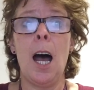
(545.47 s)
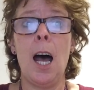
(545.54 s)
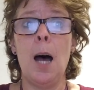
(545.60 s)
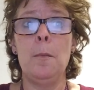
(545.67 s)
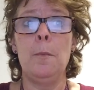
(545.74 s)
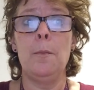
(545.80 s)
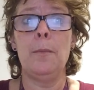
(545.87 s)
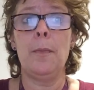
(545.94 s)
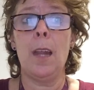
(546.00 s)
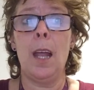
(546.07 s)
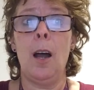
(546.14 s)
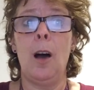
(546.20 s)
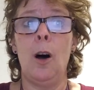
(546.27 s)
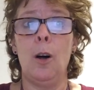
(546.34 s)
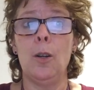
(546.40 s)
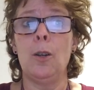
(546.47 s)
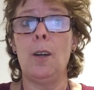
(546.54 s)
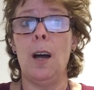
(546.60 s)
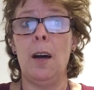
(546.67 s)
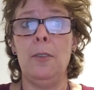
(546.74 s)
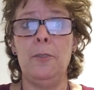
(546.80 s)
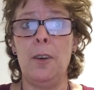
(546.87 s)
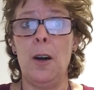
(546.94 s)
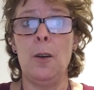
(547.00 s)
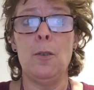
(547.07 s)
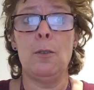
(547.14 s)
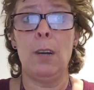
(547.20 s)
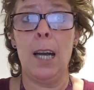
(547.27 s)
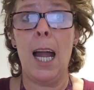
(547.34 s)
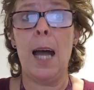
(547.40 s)
on a phone
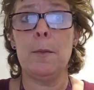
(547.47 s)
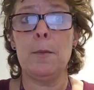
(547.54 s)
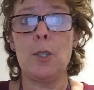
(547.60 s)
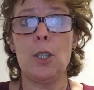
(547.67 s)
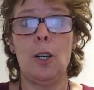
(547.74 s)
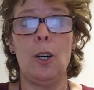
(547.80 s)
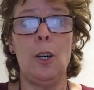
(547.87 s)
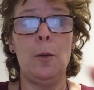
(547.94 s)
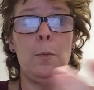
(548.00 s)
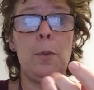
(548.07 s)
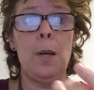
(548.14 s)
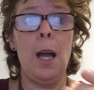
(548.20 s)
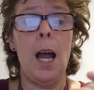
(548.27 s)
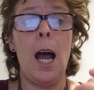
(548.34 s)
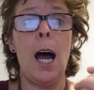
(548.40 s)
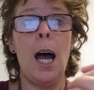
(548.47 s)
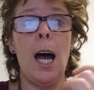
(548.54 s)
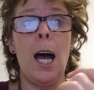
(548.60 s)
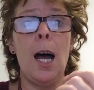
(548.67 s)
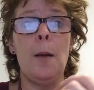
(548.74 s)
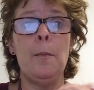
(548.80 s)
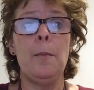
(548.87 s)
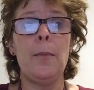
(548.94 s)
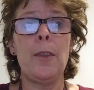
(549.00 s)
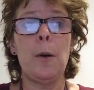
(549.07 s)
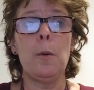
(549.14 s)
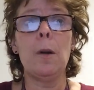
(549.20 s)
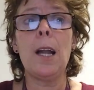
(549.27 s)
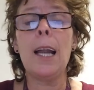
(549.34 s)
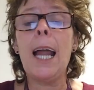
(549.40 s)
or a laptop that
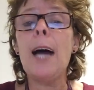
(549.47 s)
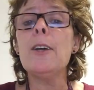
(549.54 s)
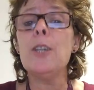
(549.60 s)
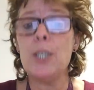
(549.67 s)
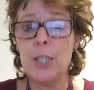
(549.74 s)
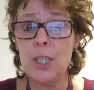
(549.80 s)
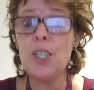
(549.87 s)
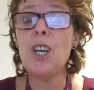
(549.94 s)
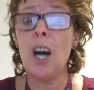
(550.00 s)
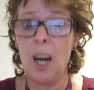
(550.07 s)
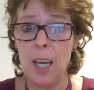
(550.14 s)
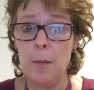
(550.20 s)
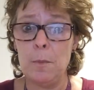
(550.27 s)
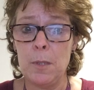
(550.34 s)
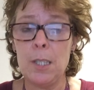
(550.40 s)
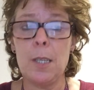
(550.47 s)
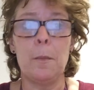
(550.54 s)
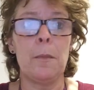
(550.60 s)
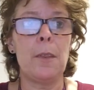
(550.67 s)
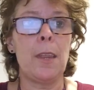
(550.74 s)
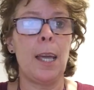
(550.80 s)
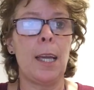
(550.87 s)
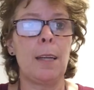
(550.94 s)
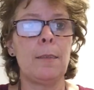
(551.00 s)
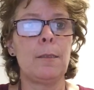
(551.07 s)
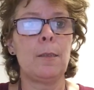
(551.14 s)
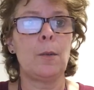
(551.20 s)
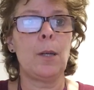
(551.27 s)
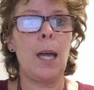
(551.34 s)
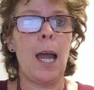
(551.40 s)
will allow you to time something.
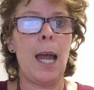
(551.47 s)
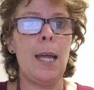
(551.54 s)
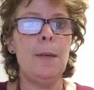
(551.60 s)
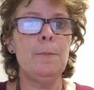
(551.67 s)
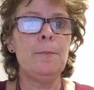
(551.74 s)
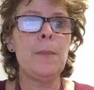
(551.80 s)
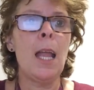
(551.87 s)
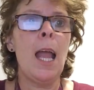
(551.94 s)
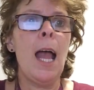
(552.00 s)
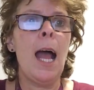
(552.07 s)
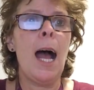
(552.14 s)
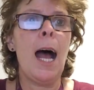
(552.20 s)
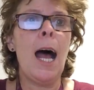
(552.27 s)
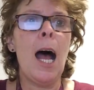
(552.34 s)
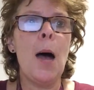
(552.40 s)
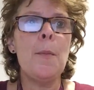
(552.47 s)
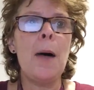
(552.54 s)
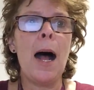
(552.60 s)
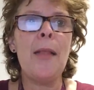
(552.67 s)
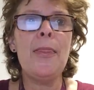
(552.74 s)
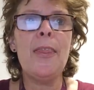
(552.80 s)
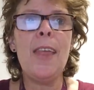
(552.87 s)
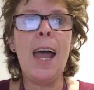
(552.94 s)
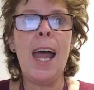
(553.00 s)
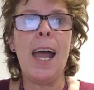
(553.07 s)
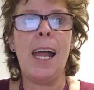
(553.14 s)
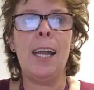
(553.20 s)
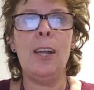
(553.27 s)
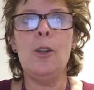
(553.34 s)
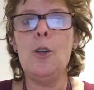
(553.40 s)
Okay, and
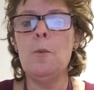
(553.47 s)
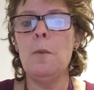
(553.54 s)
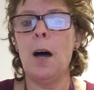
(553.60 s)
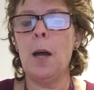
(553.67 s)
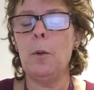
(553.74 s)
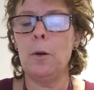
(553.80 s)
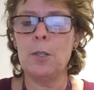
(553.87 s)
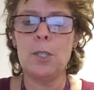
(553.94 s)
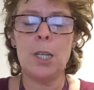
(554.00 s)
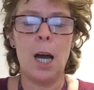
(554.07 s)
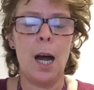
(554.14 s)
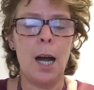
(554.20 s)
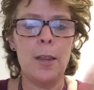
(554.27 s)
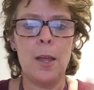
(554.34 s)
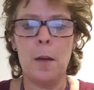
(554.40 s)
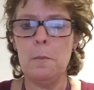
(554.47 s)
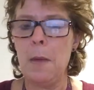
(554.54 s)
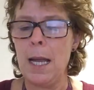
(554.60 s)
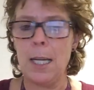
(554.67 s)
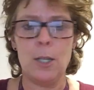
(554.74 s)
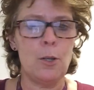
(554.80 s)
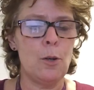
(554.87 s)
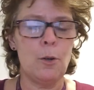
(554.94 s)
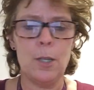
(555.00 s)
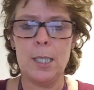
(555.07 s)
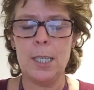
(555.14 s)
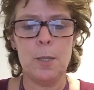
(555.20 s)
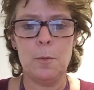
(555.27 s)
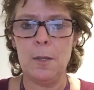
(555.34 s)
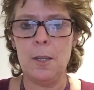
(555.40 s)
then you might want to either make
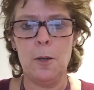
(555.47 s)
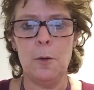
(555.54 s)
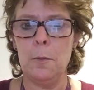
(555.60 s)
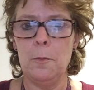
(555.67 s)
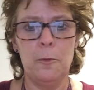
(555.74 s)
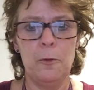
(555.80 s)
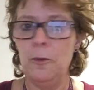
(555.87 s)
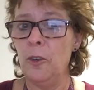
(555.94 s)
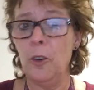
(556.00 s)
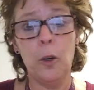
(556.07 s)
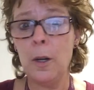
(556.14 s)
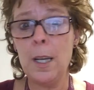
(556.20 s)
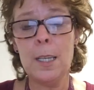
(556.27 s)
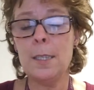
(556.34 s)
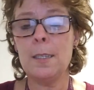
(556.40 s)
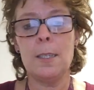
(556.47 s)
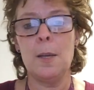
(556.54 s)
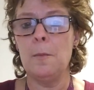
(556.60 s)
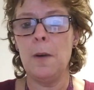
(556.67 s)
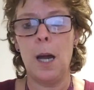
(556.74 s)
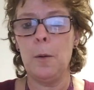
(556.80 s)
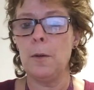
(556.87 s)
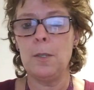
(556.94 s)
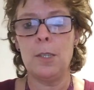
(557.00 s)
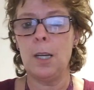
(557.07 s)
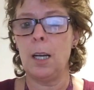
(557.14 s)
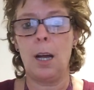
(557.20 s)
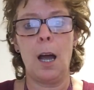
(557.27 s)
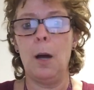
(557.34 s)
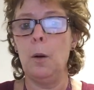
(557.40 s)
noises with your voice. You might want
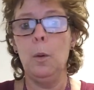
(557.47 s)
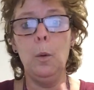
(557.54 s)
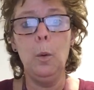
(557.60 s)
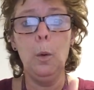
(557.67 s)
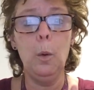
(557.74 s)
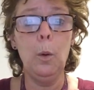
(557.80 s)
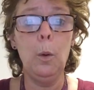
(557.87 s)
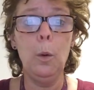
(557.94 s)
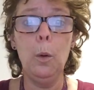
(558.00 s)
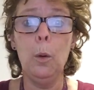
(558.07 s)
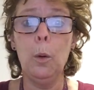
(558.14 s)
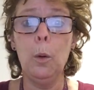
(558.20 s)
to go ooh